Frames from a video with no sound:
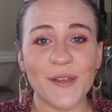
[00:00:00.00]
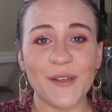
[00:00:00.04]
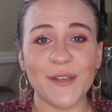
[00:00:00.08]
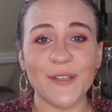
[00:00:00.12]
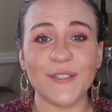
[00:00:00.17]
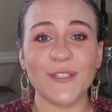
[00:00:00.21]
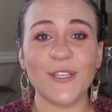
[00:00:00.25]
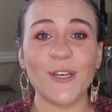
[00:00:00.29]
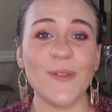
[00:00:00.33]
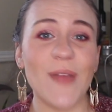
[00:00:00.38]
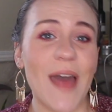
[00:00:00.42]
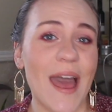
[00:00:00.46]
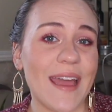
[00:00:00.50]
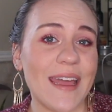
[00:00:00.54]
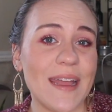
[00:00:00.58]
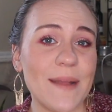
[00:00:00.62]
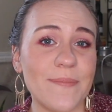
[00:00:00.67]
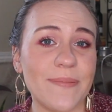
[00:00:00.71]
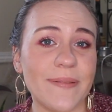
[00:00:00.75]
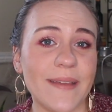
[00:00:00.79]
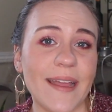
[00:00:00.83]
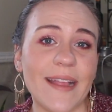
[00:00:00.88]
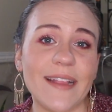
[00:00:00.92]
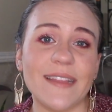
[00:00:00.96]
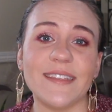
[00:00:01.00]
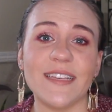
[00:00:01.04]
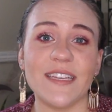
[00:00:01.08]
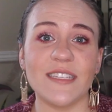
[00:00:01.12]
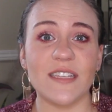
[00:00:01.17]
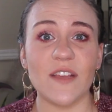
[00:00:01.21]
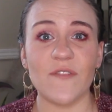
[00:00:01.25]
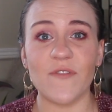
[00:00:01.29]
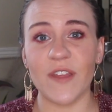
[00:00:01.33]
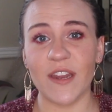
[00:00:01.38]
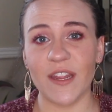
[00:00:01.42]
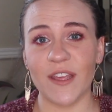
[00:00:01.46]
So that completes
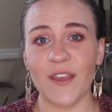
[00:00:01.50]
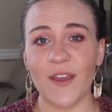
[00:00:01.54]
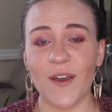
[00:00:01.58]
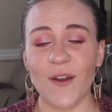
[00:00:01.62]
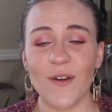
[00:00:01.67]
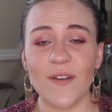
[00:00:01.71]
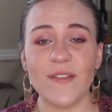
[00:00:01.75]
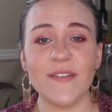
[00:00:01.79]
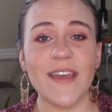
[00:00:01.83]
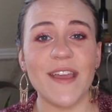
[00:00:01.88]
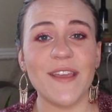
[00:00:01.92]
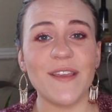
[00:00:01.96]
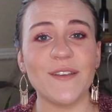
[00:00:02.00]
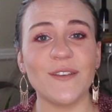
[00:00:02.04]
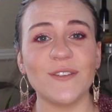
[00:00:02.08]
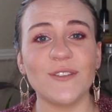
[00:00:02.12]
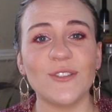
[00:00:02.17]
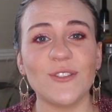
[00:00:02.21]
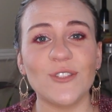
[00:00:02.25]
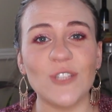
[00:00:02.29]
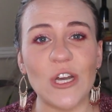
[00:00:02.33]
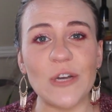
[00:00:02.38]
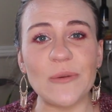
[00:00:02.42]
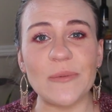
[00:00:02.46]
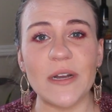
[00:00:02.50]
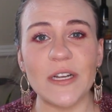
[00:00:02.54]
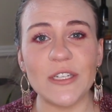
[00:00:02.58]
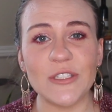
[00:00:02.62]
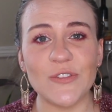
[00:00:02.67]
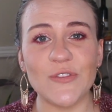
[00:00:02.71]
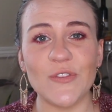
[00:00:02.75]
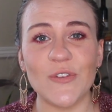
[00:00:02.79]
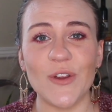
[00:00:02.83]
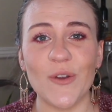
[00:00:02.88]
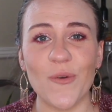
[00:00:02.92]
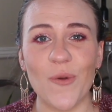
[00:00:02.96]
this video. Thank you so
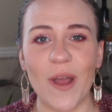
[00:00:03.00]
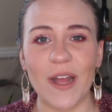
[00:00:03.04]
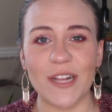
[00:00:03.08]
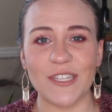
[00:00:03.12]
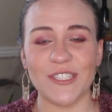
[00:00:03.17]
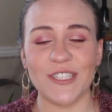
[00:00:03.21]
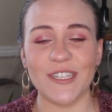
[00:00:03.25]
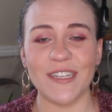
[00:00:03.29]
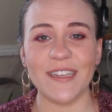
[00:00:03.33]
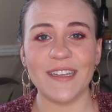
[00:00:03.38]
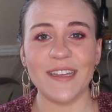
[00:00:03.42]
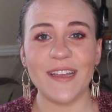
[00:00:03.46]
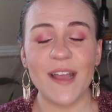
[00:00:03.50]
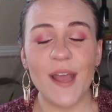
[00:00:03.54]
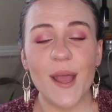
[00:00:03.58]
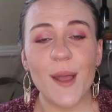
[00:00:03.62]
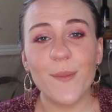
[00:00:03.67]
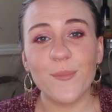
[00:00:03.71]
much for watching.